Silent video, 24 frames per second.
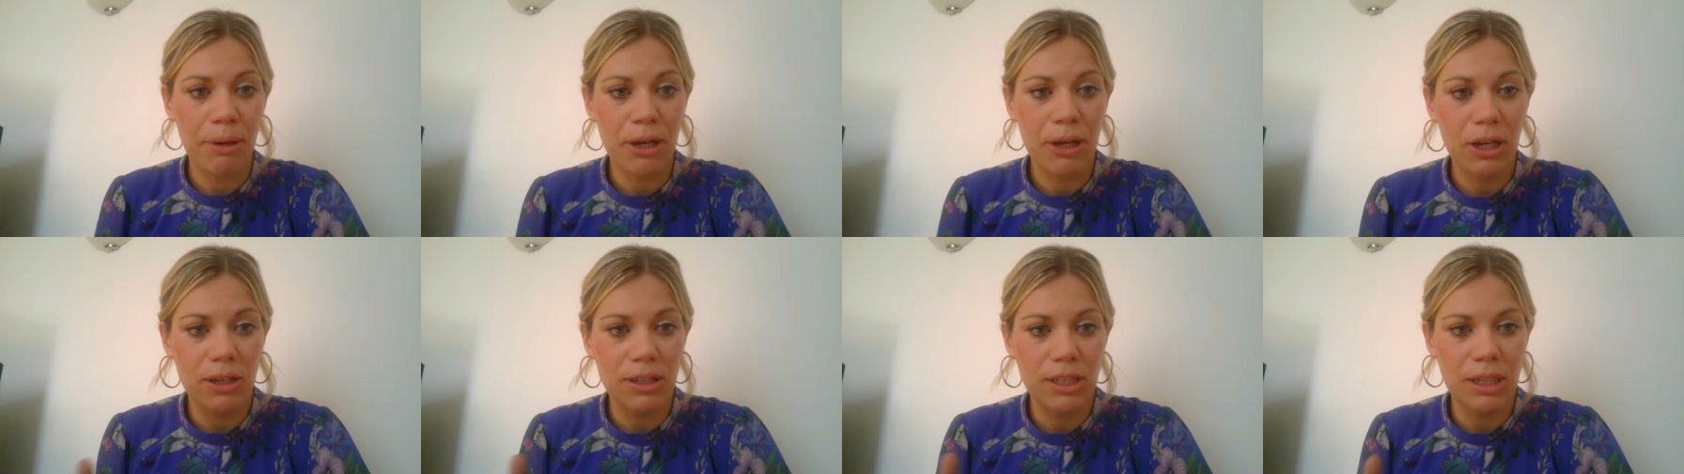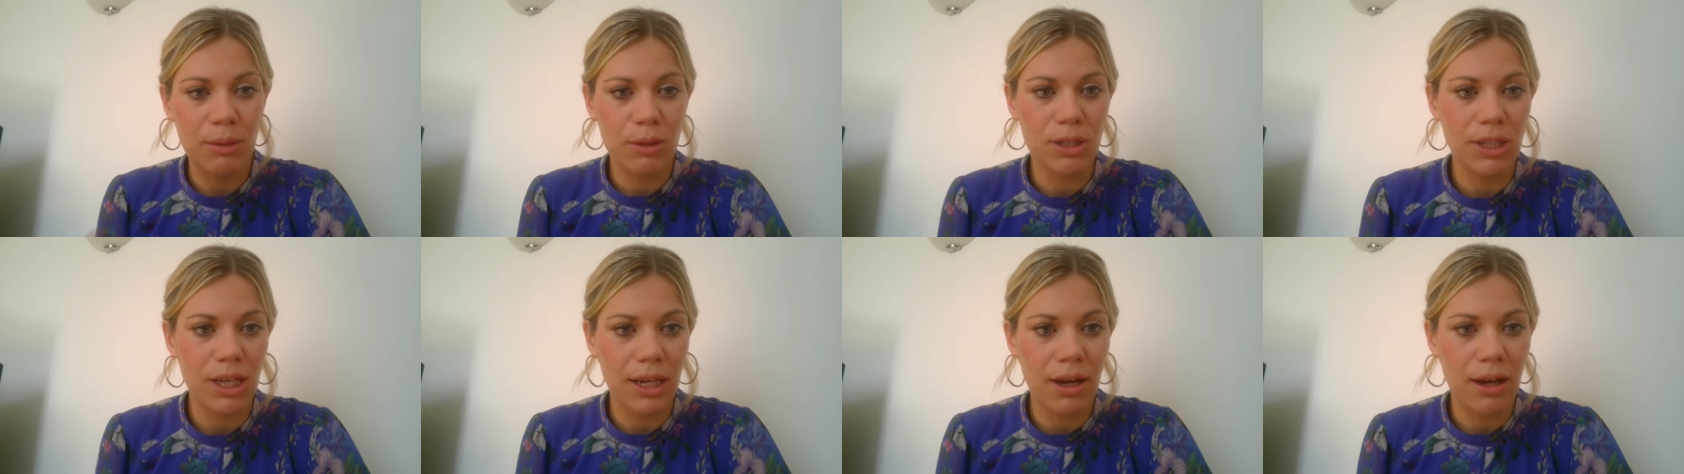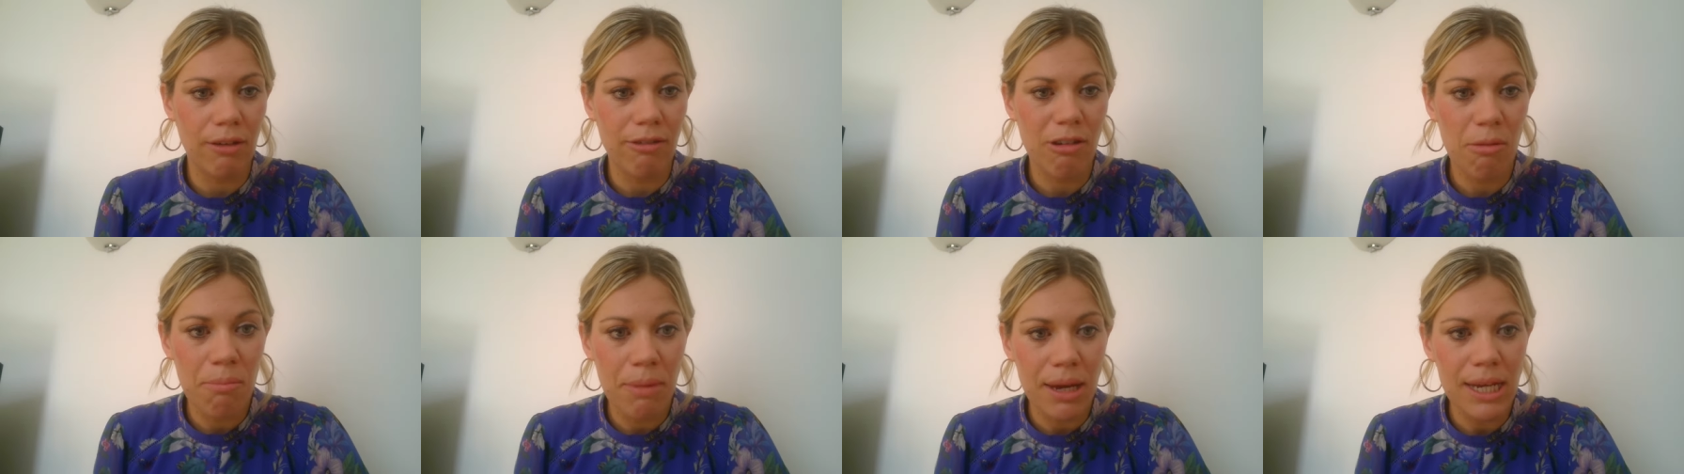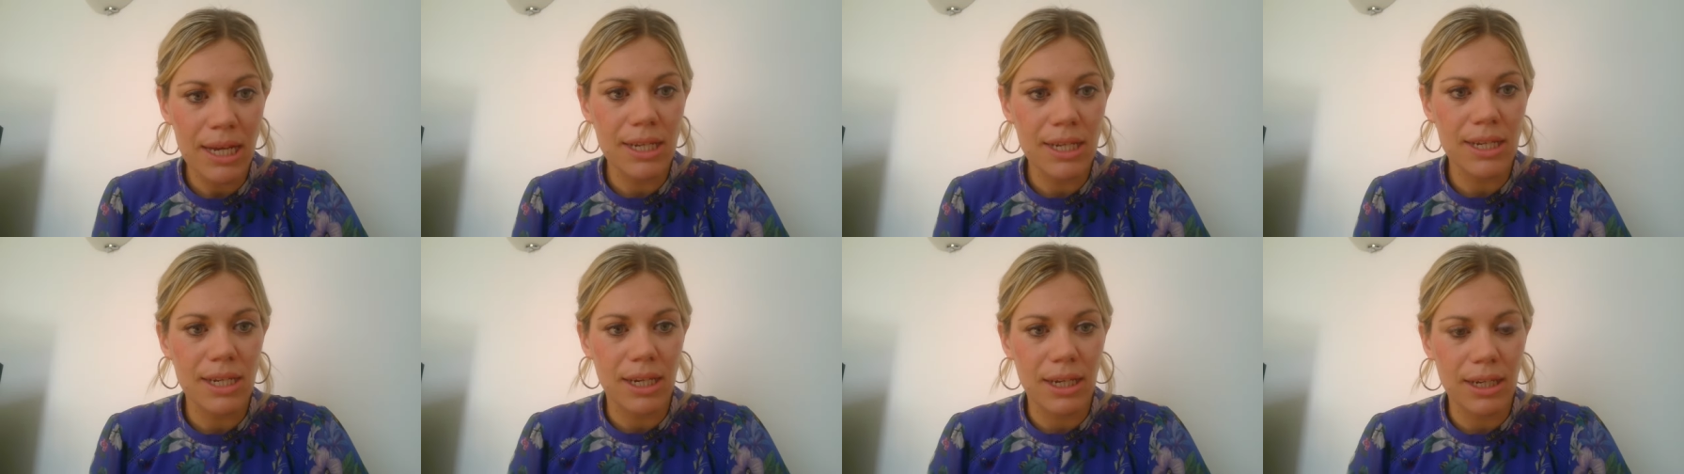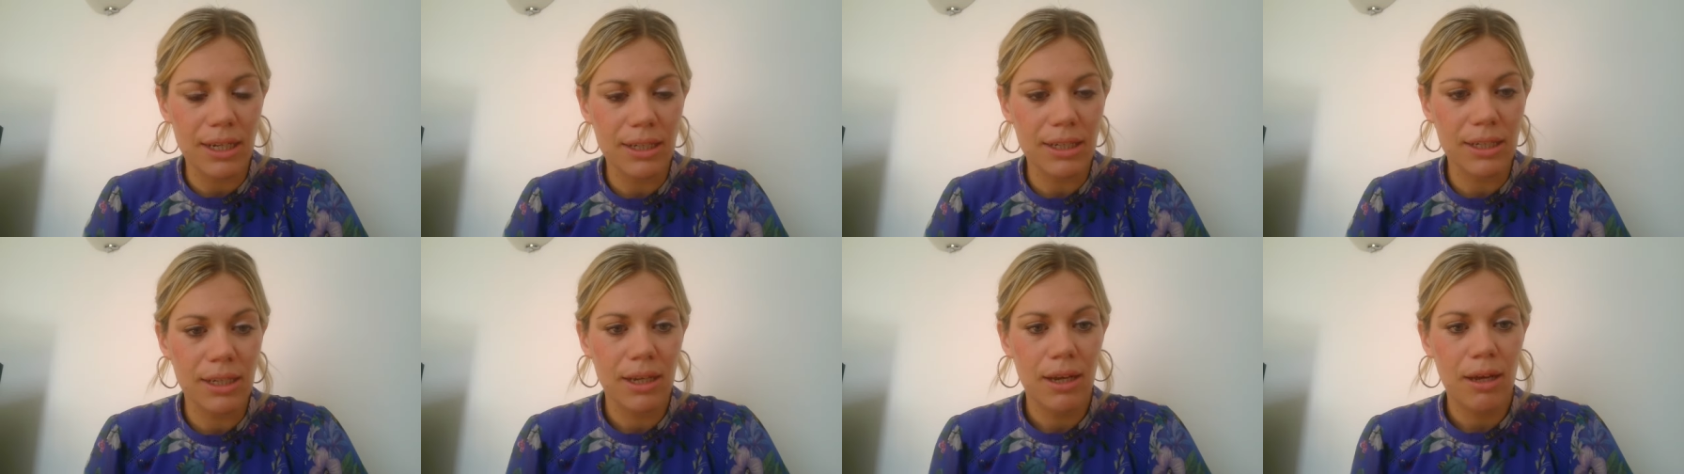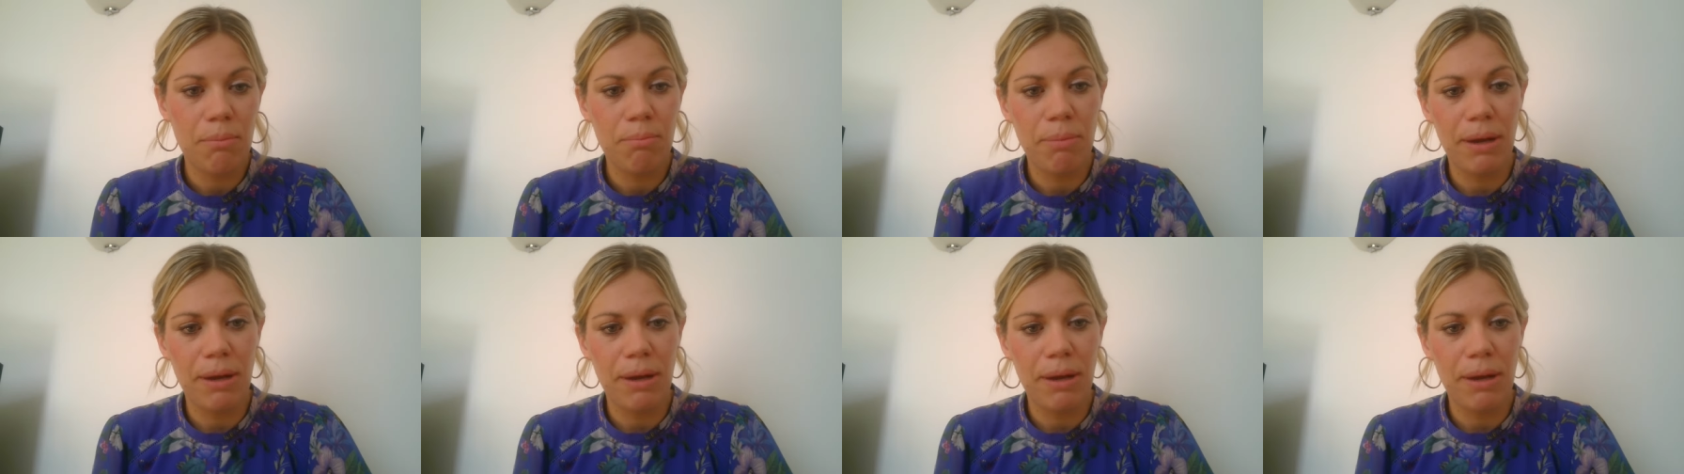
because it was in our immediate